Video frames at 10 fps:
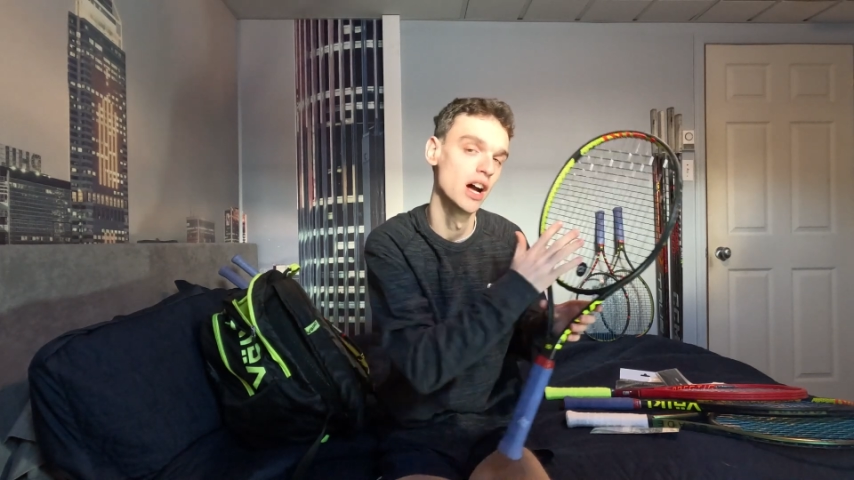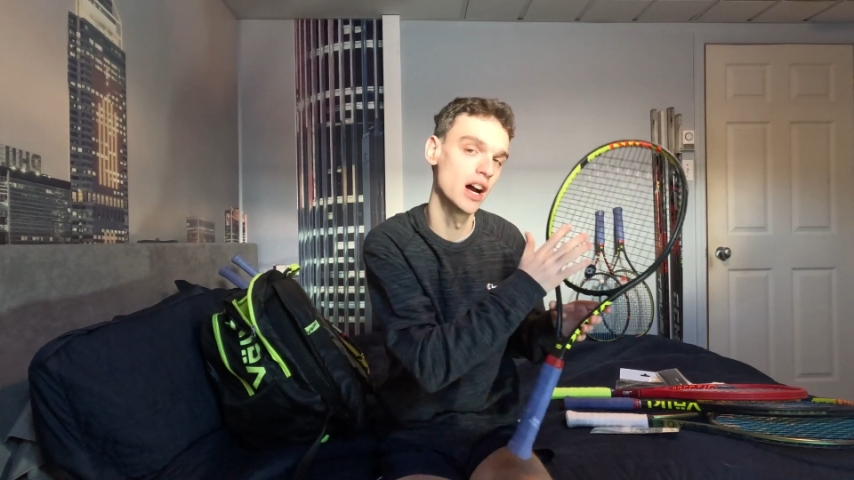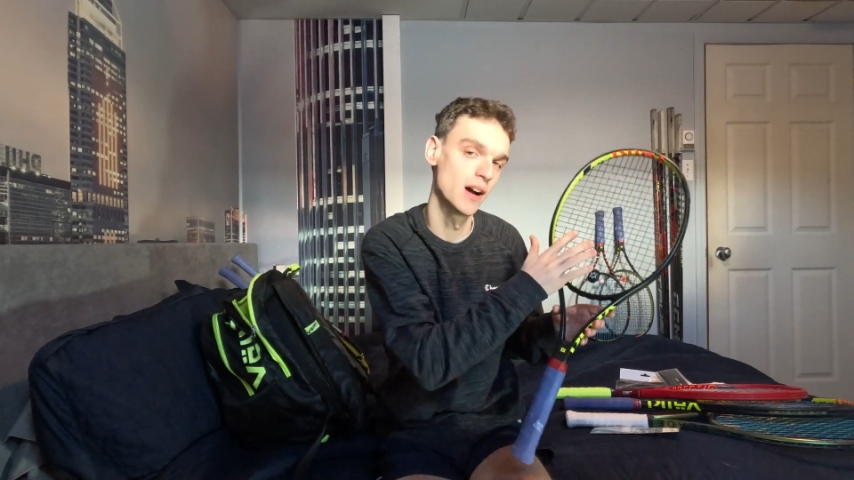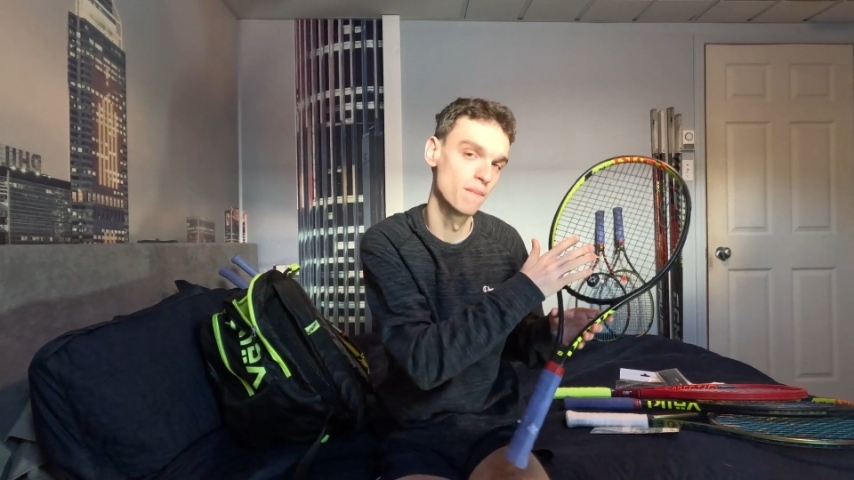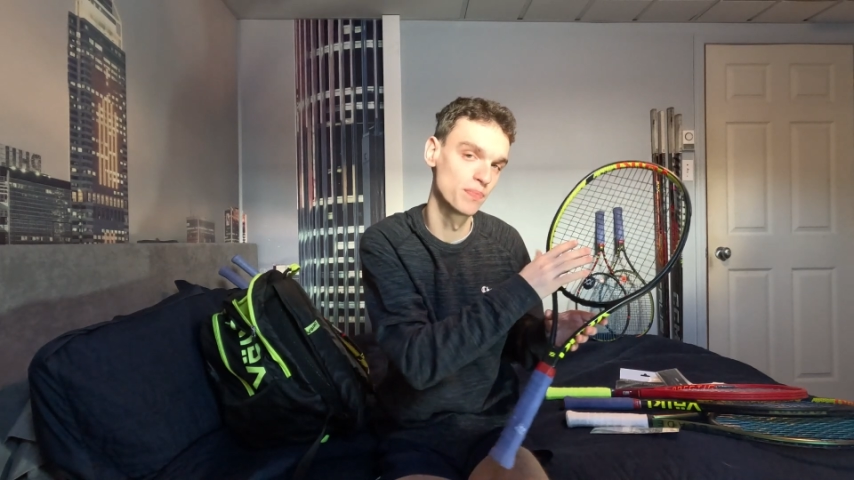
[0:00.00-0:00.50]

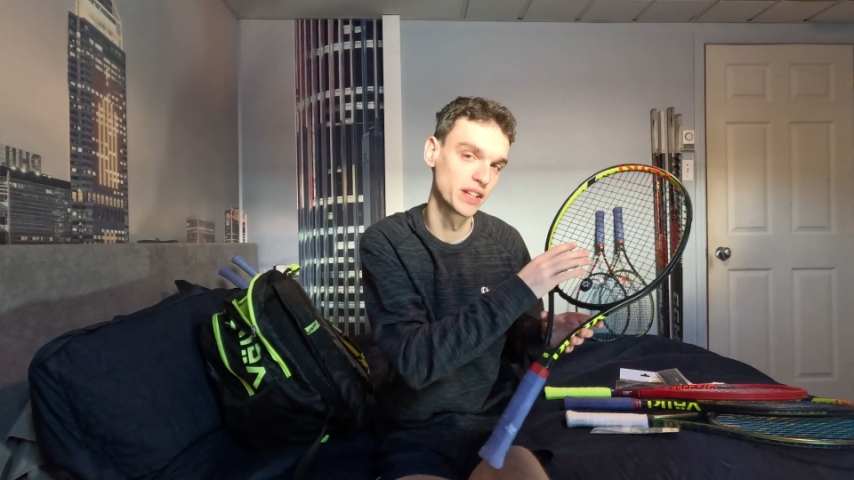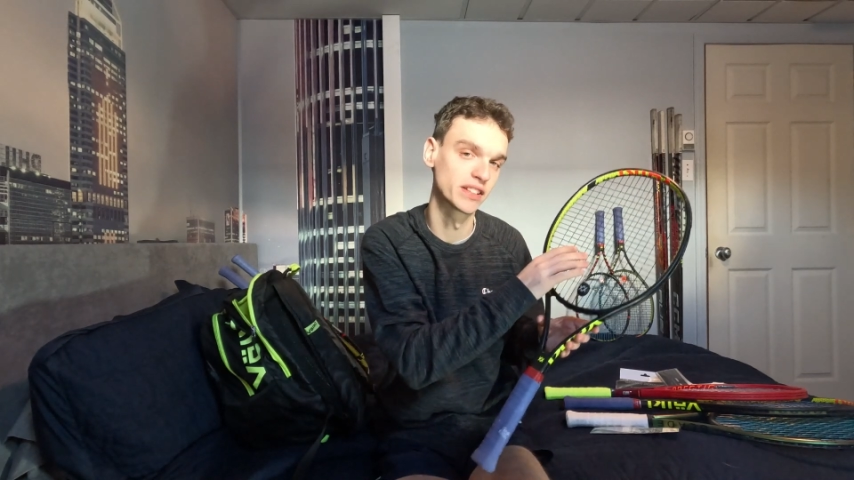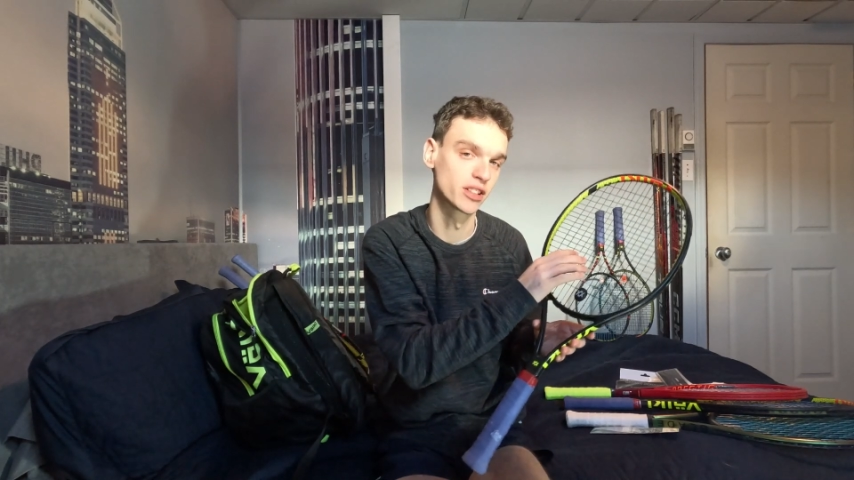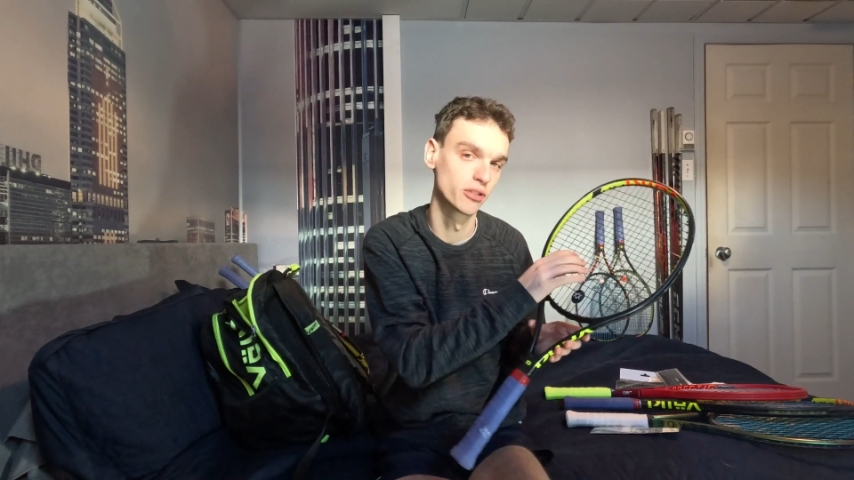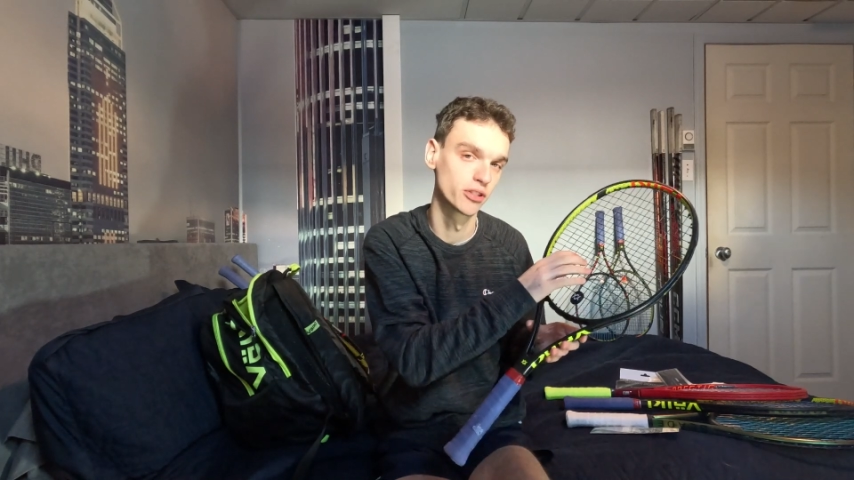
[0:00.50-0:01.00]

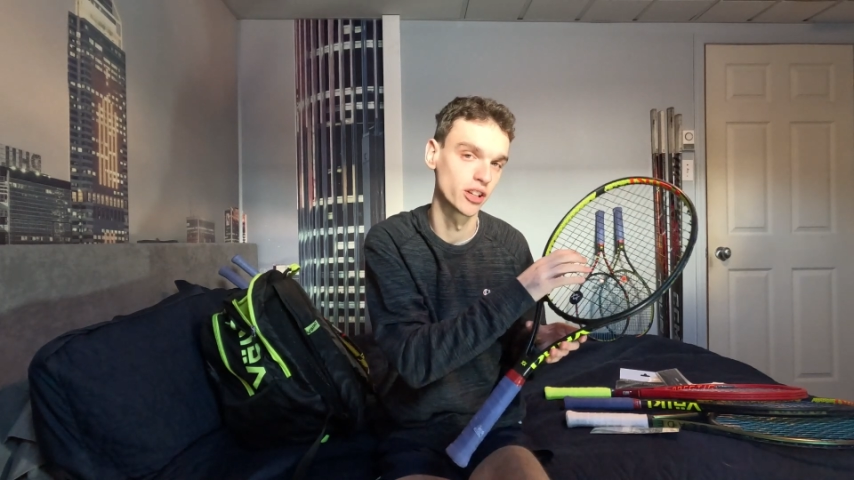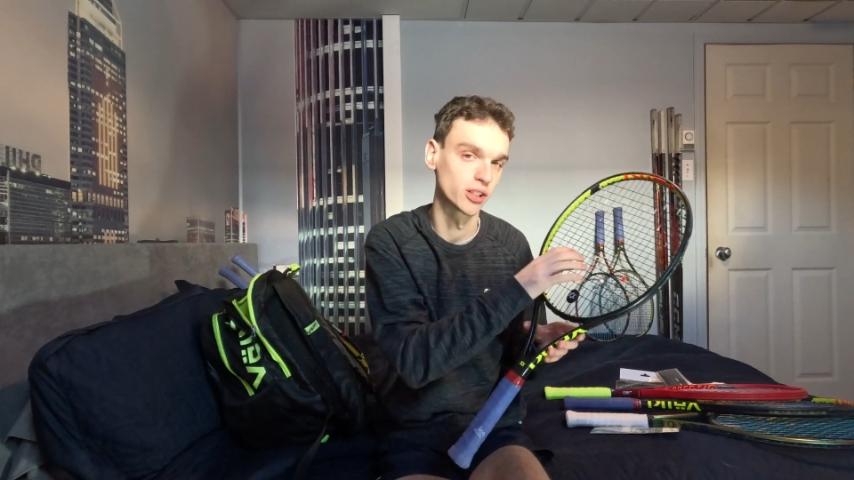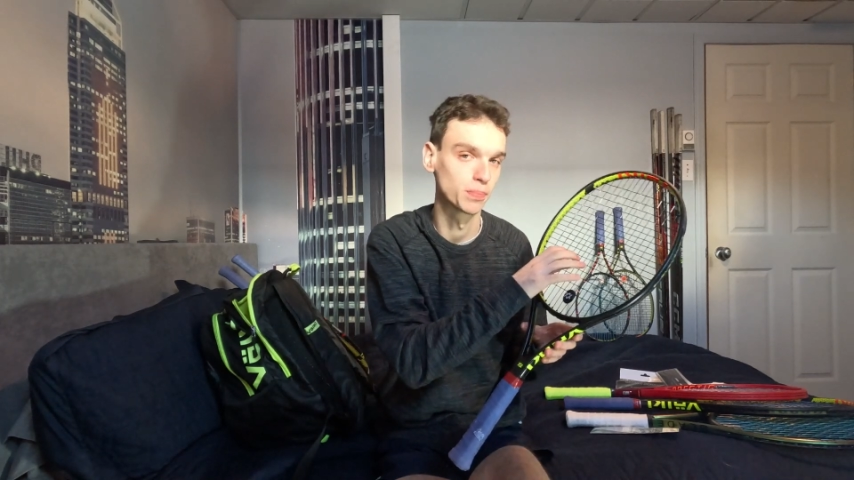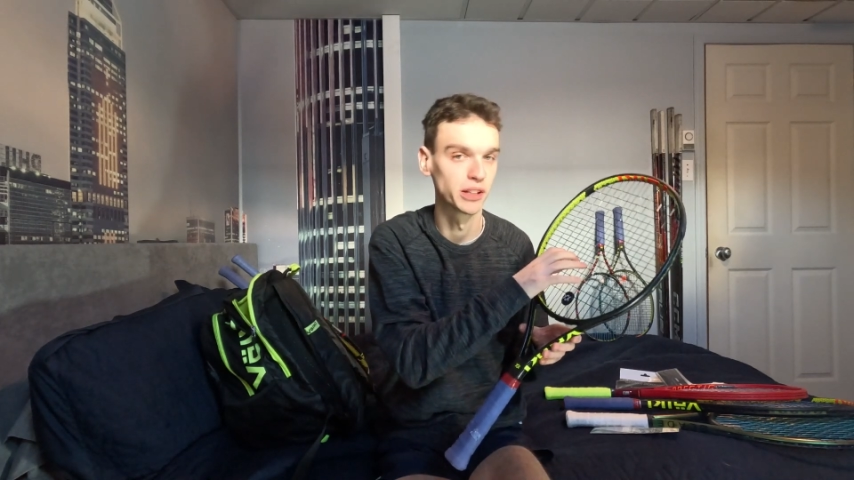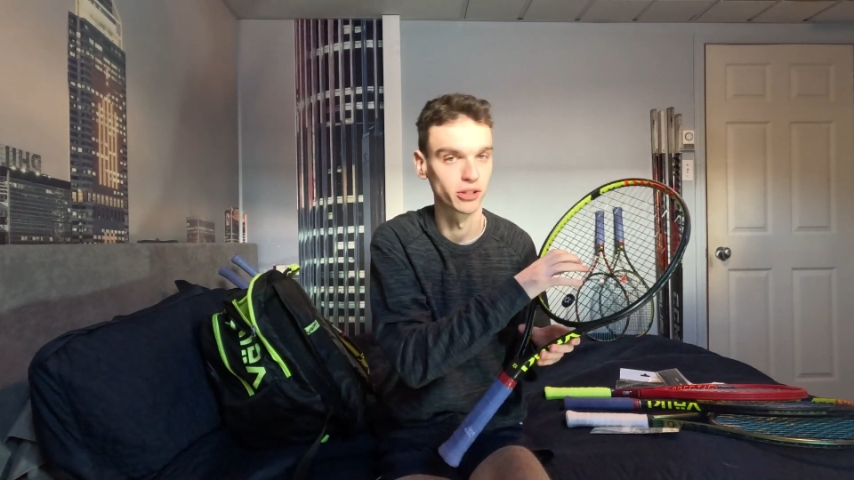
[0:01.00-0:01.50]
it's a
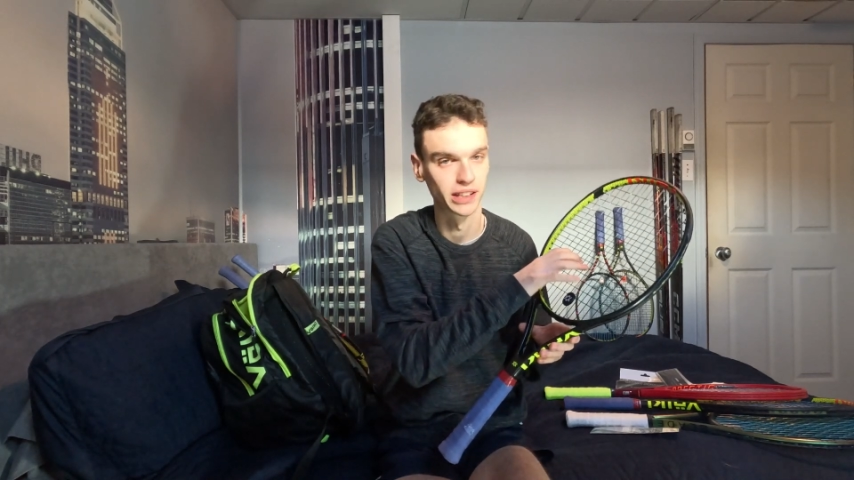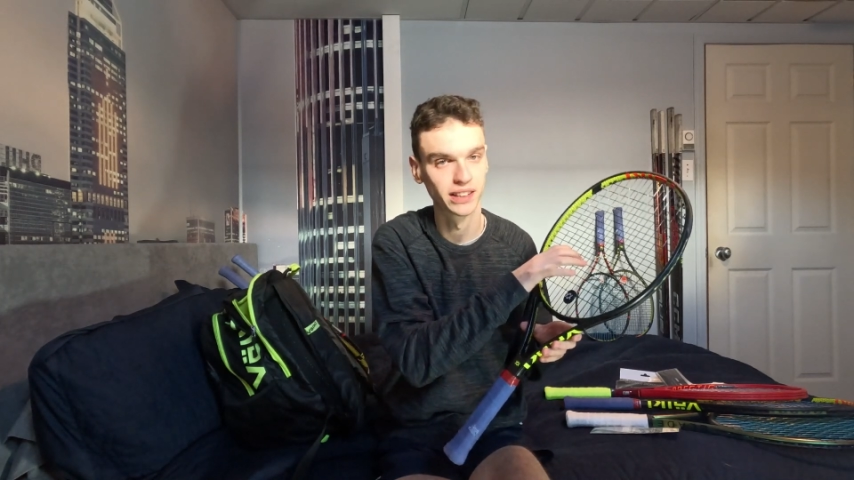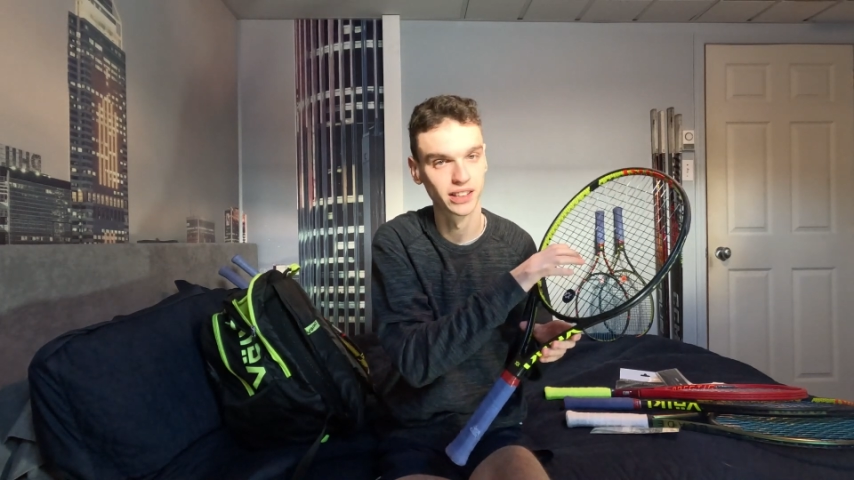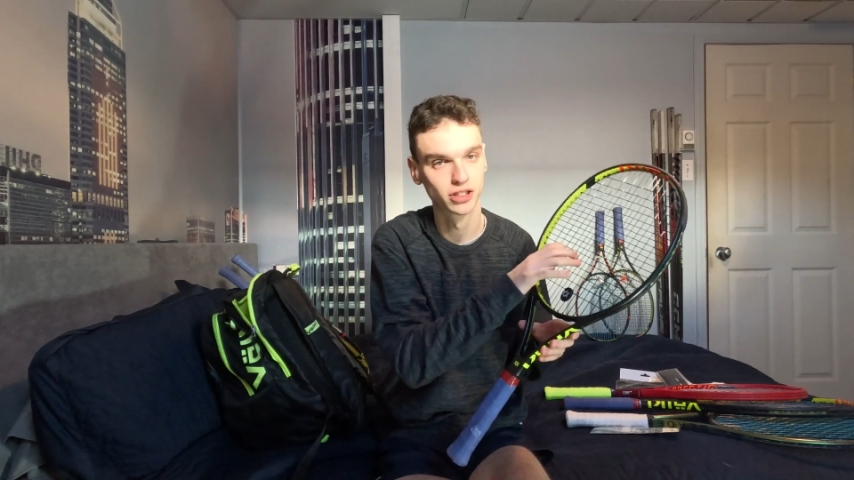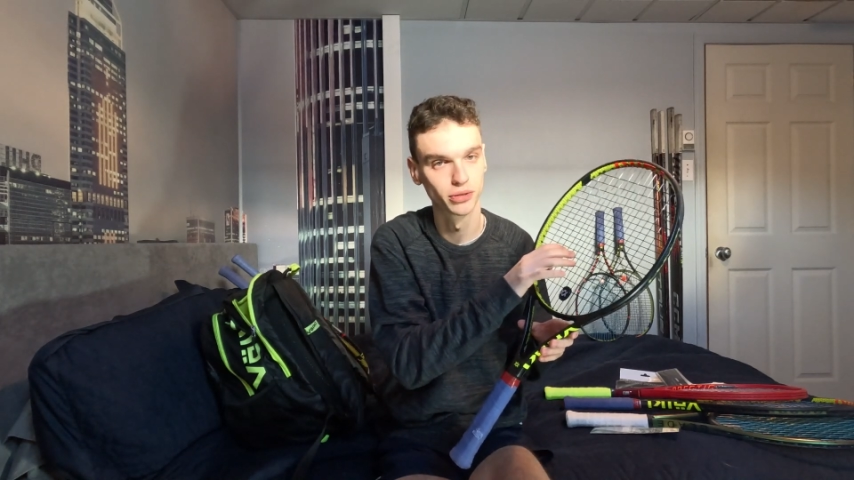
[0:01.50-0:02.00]
spin
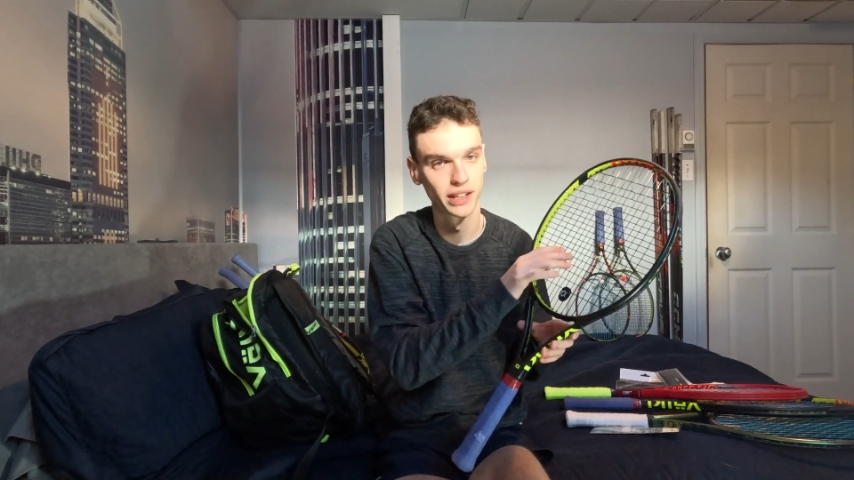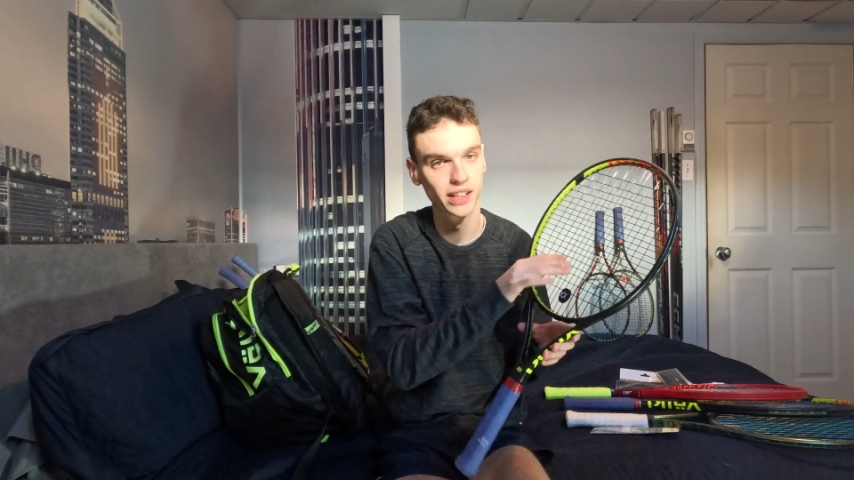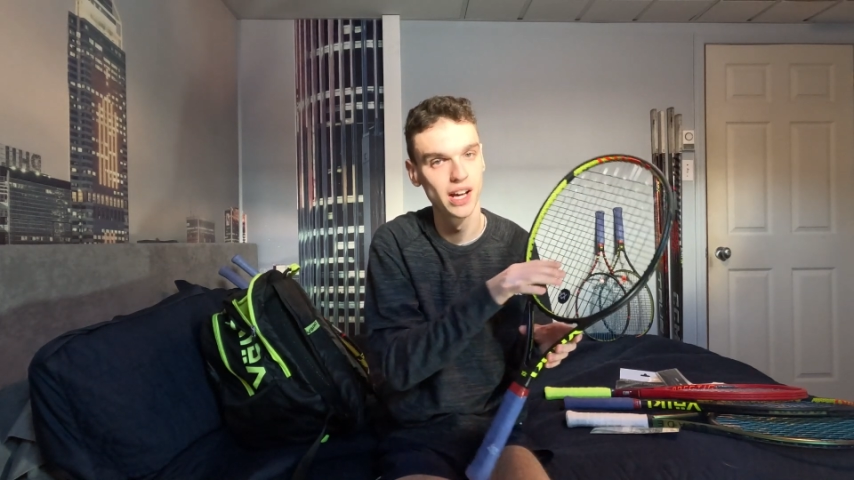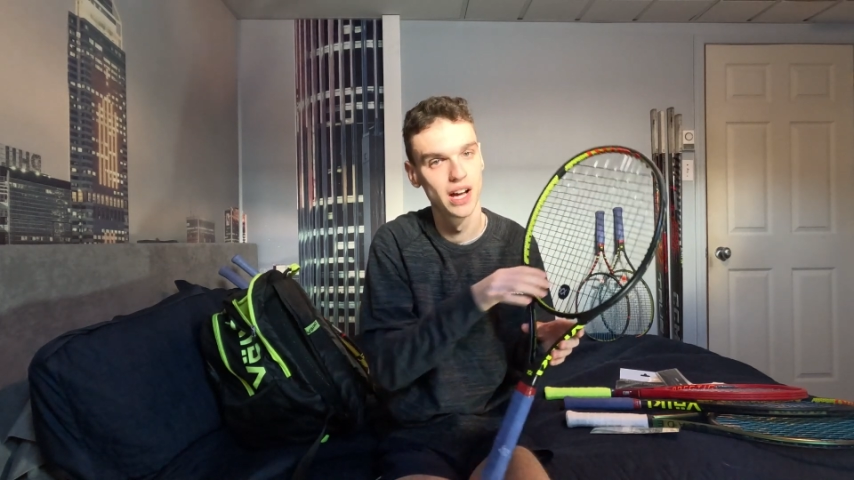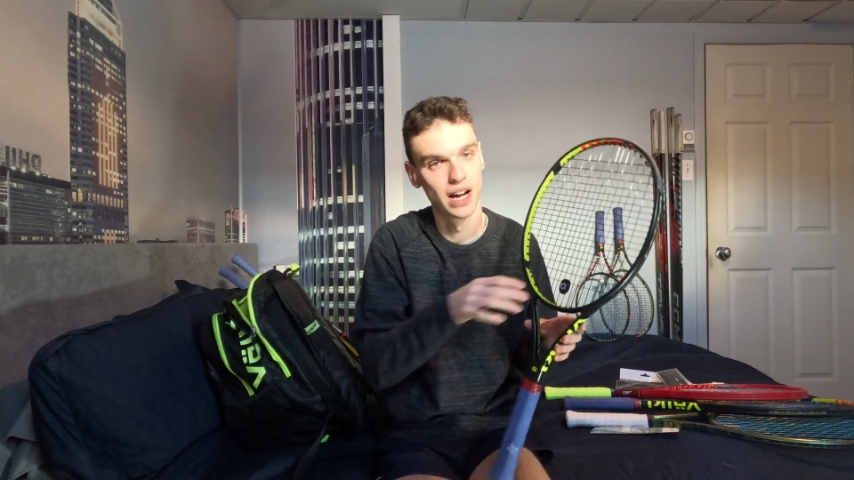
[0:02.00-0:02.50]
oriented string,